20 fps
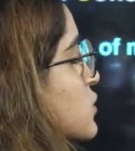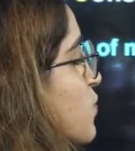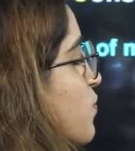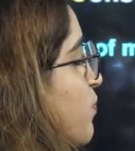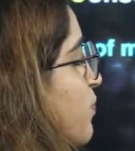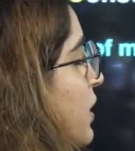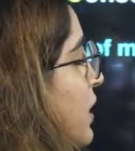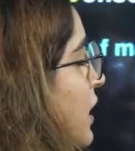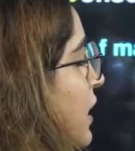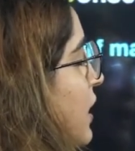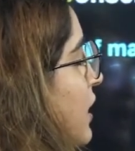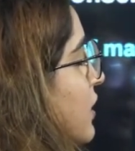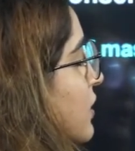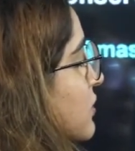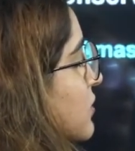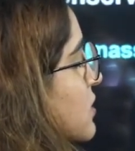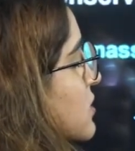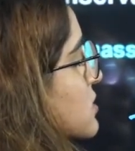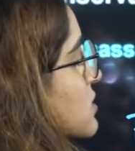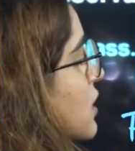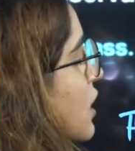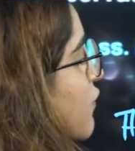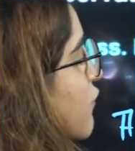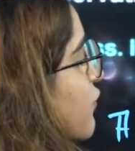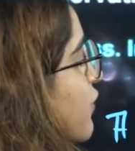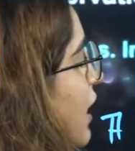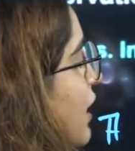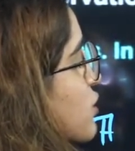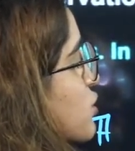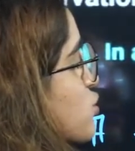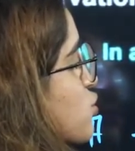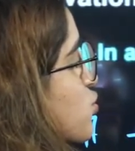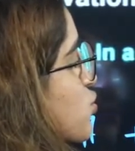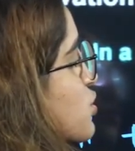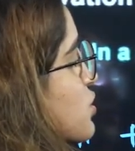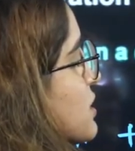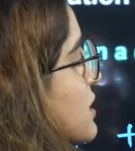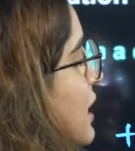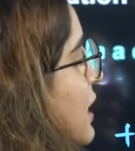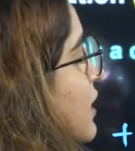B, this give rise to
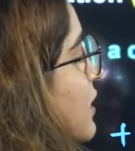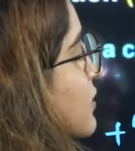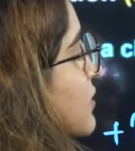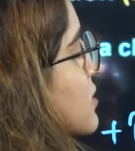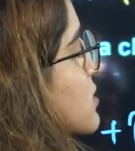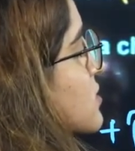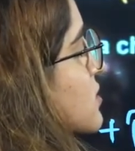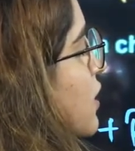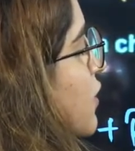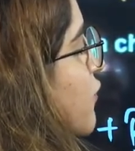C, this give